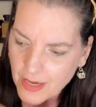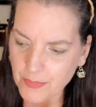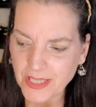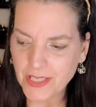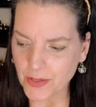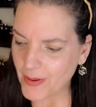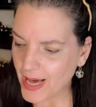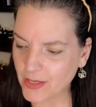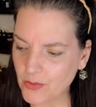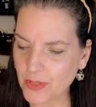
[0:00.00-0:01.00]
But the
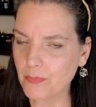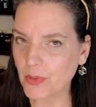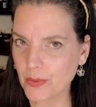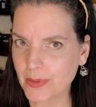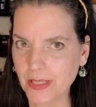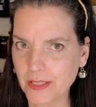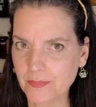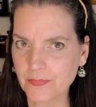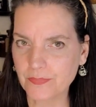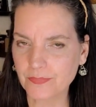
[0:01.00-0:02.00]
tobacco and
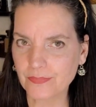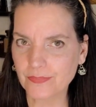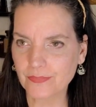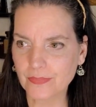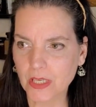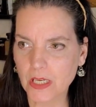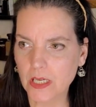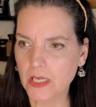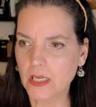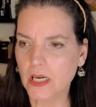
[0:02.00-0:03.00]
bourbon,
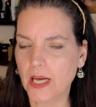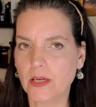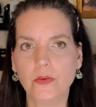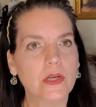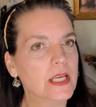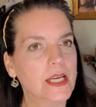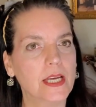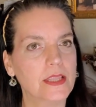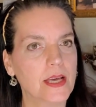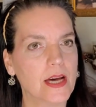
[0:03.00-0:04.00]
I don't really
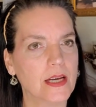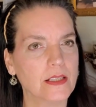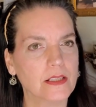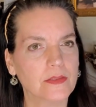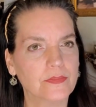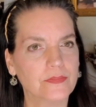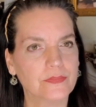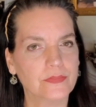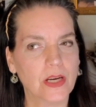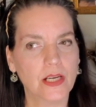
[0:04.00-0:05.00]
get that.
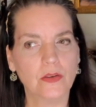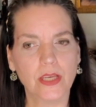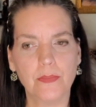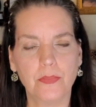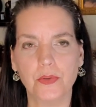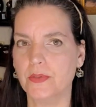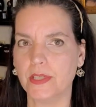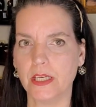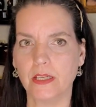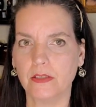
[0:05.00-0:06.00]
I don't get
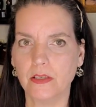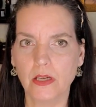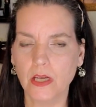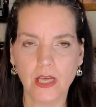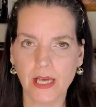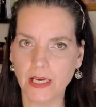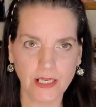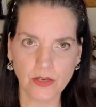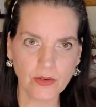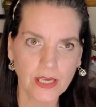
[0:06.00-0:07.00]
boozy and I
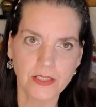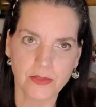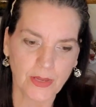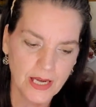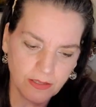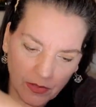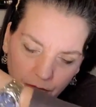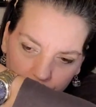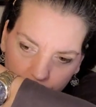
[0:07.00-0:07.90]
don't get tobacco.